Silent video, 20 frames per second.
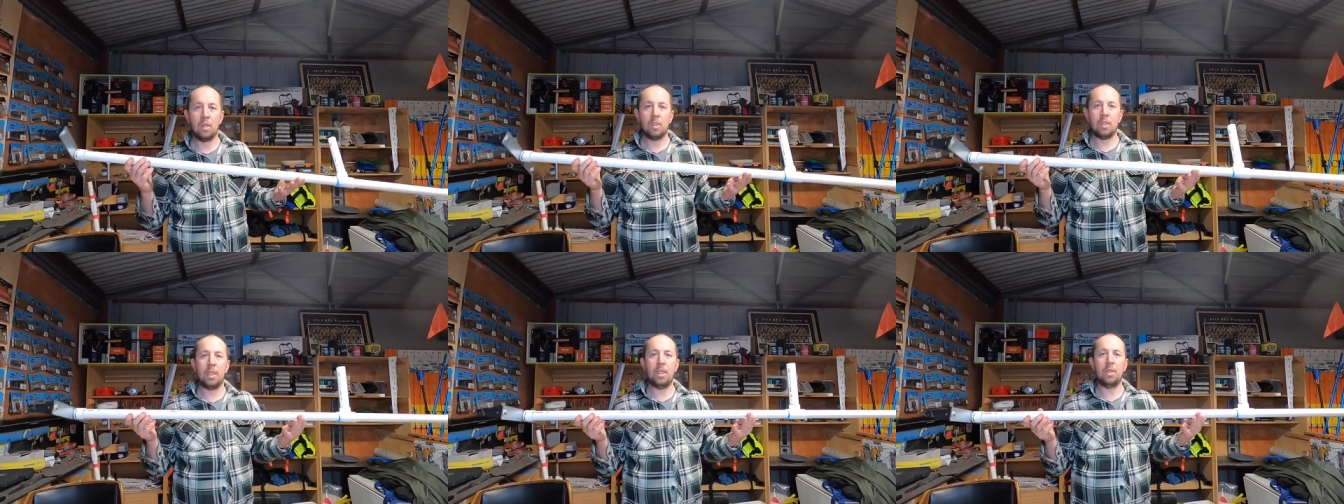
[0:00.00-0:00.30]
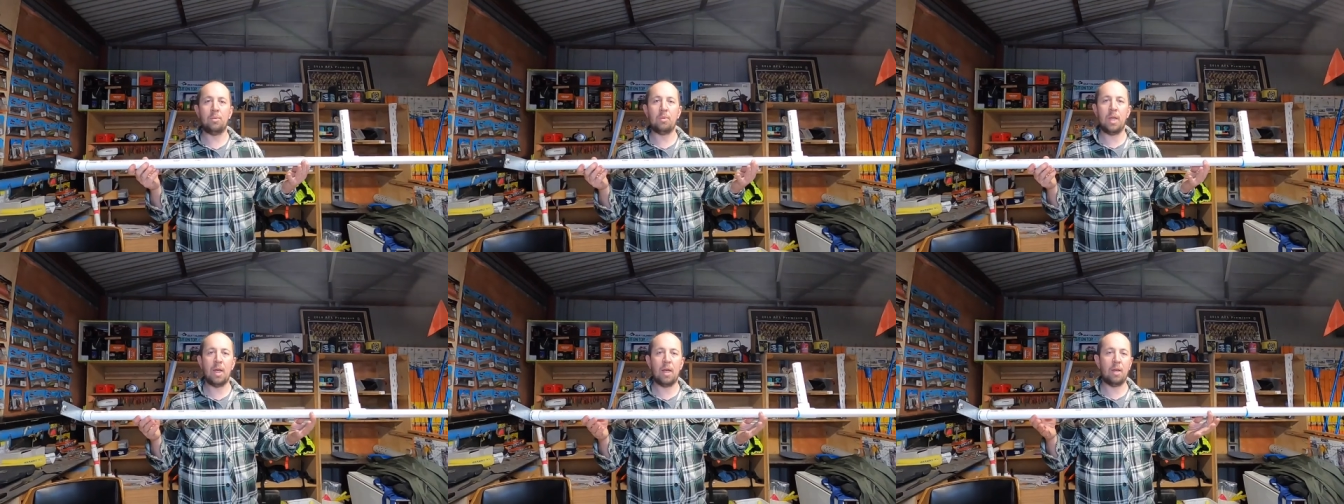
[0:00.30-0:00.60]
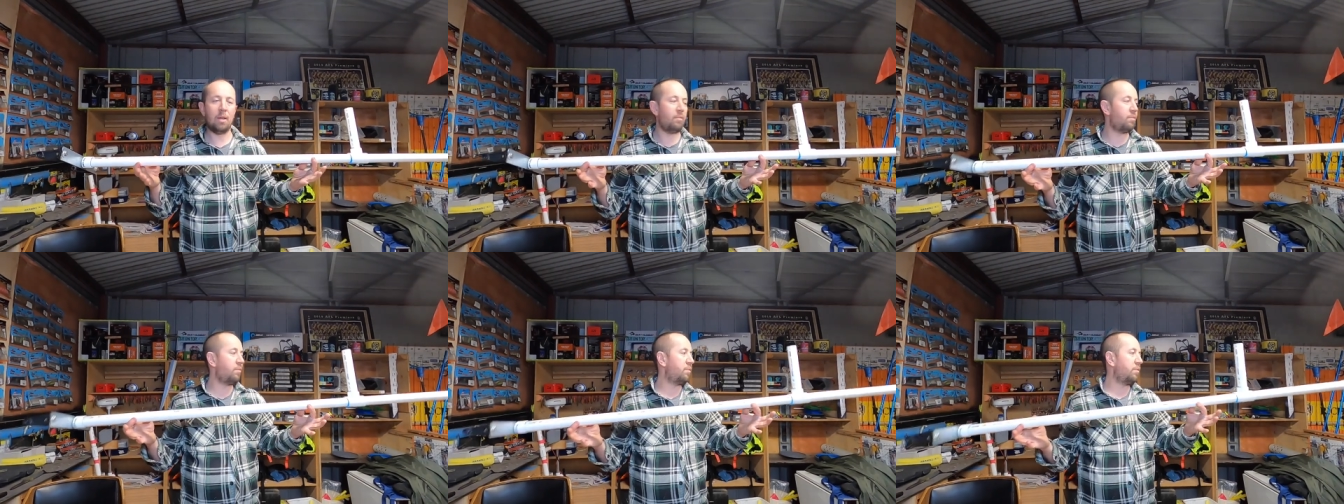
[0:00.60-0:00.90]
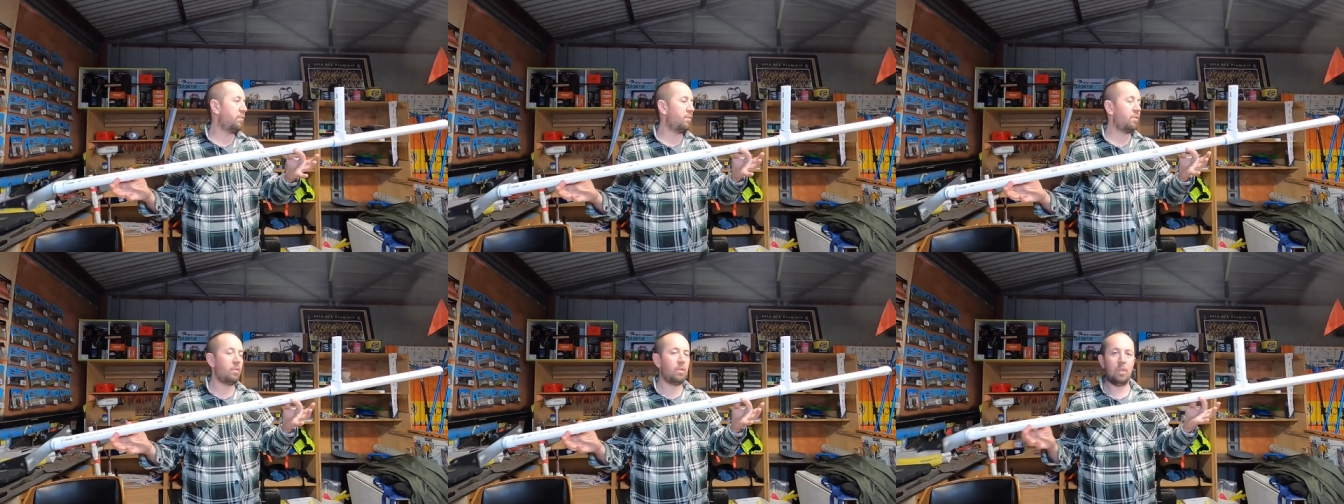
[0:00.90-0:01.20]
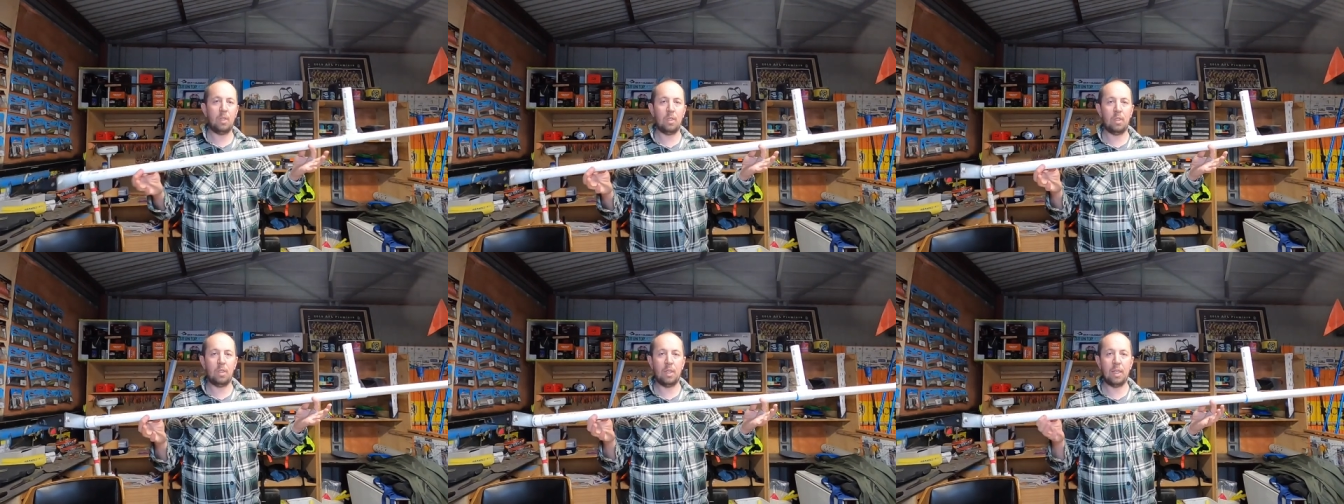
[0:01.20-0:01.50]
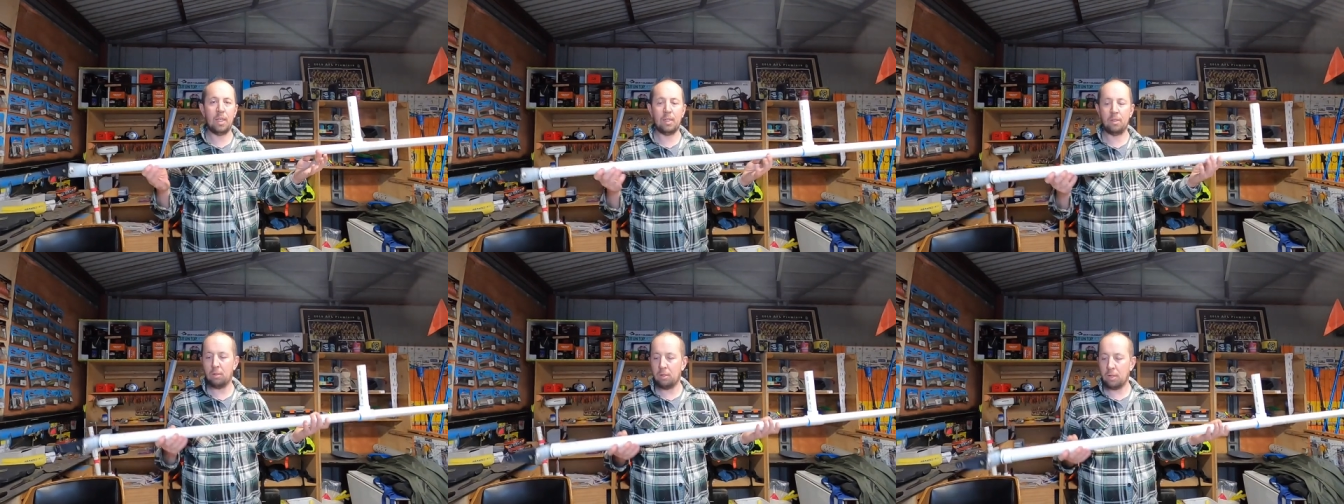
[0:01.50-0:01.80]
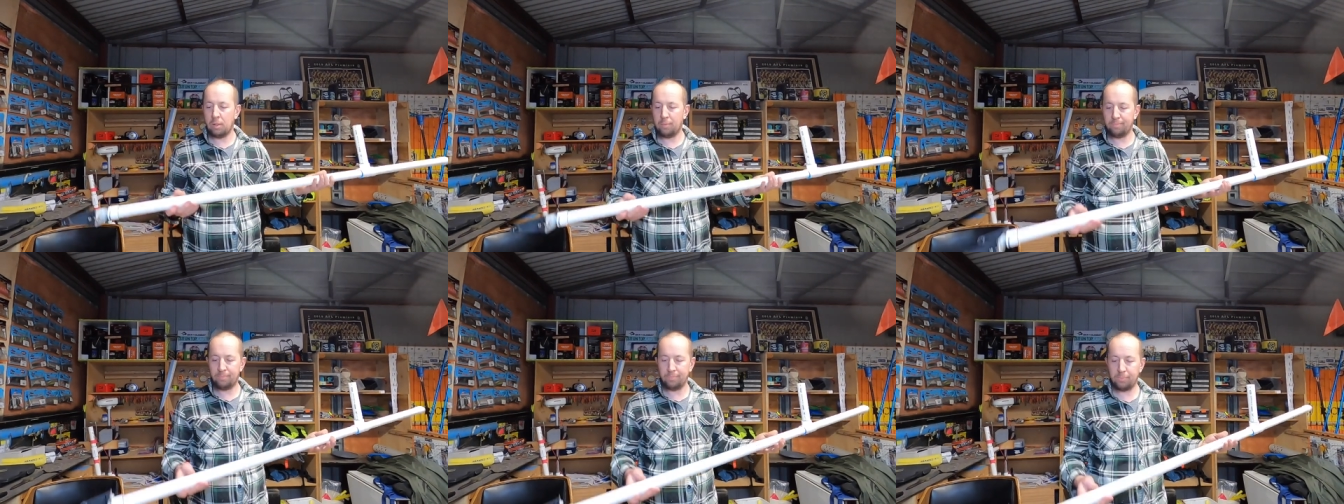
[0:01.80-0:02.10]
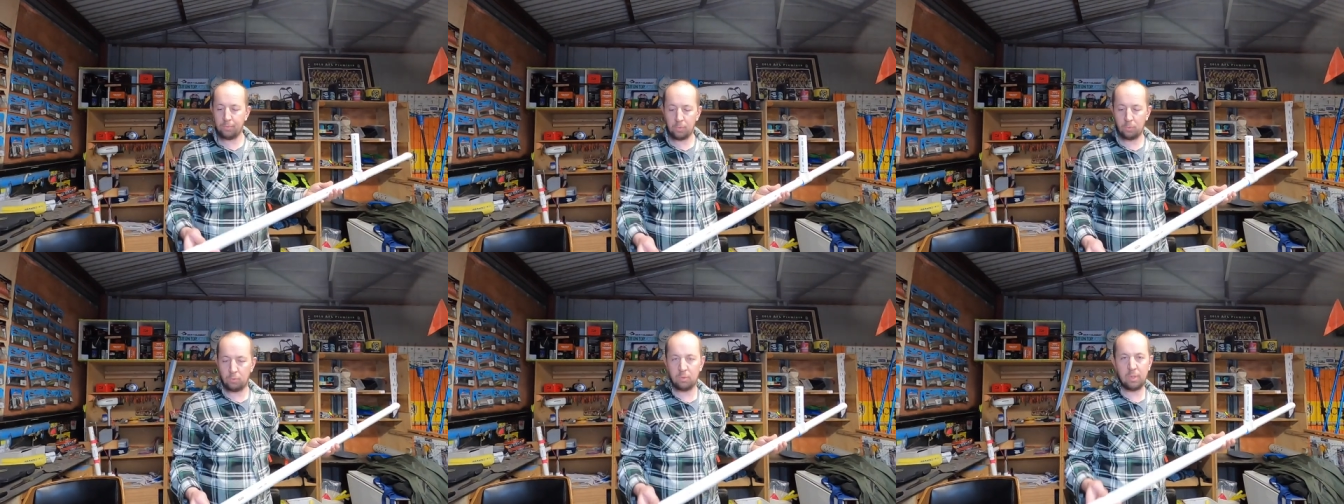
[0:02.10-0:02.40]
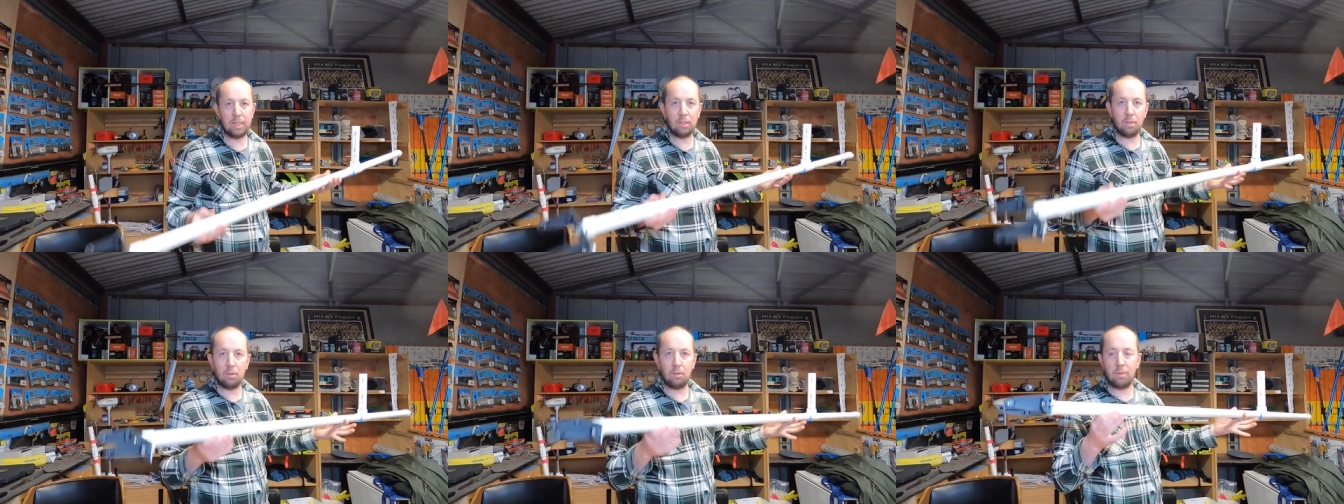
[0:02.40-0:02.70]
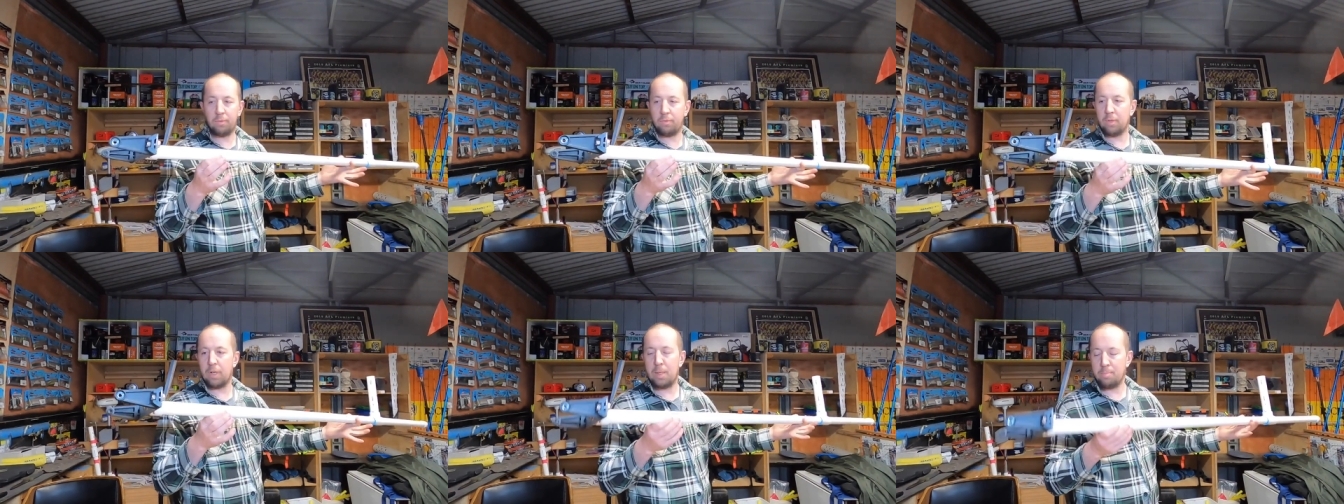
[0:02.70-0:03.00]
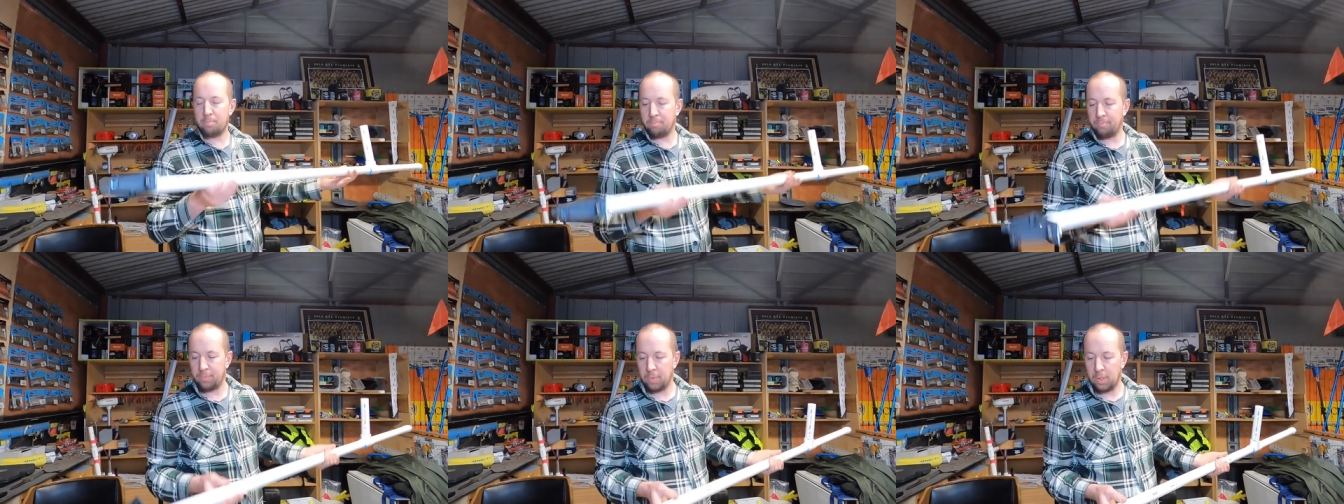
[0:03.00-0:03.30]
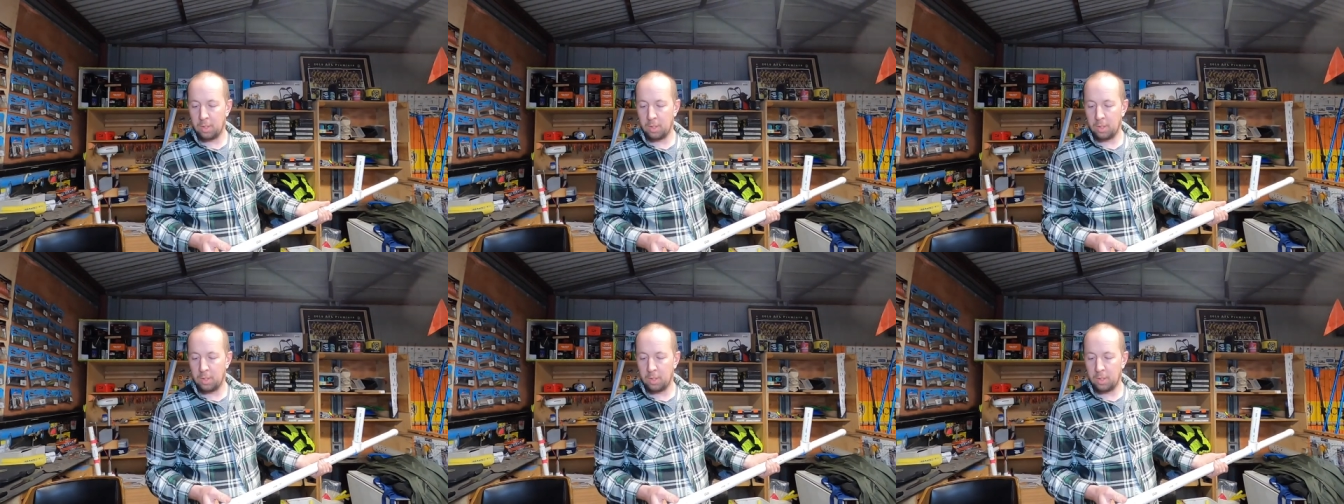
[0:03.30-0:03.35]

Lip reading: So here we have our light frame.